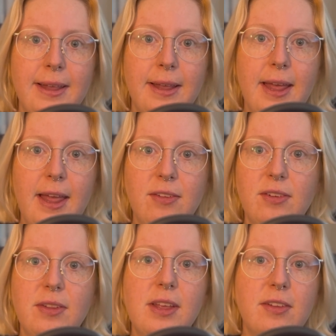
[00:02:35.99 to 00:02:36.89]
as
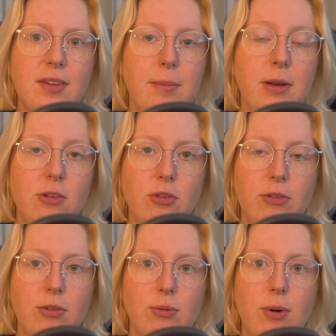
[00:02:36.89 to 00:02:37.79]
in the example I just
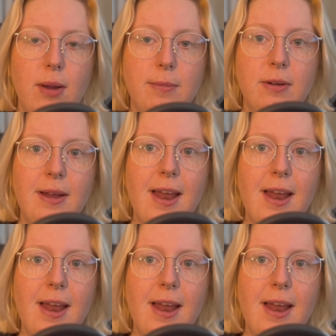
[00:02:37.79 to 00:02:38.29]
described.